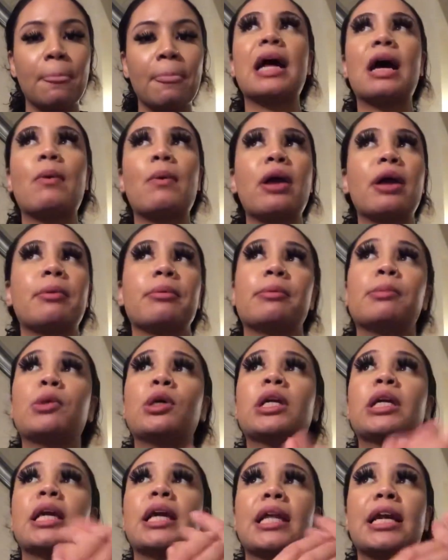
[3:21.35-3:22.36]
I wake up in the
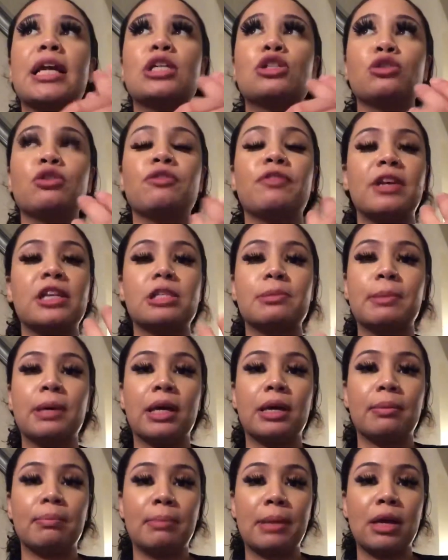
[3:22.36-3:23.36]
morning and I do face
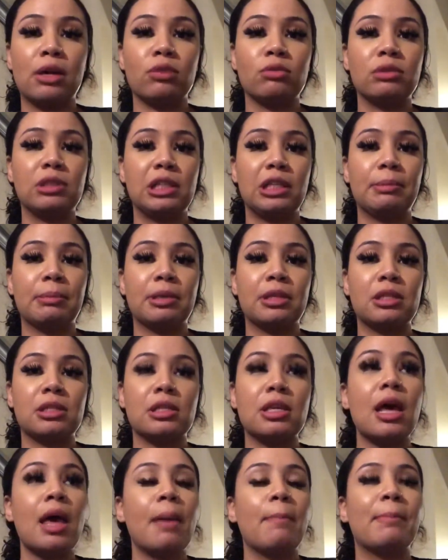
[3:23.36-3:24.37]
my own
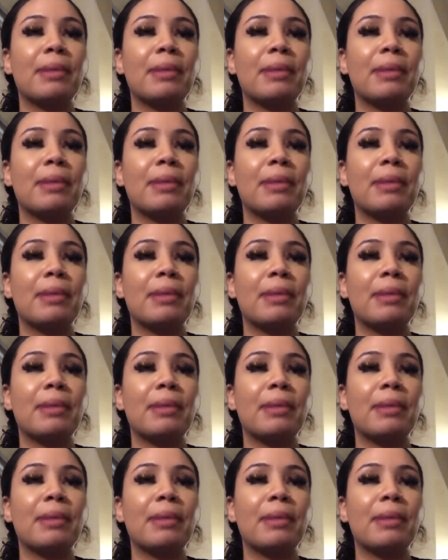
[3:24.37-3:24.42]
demons,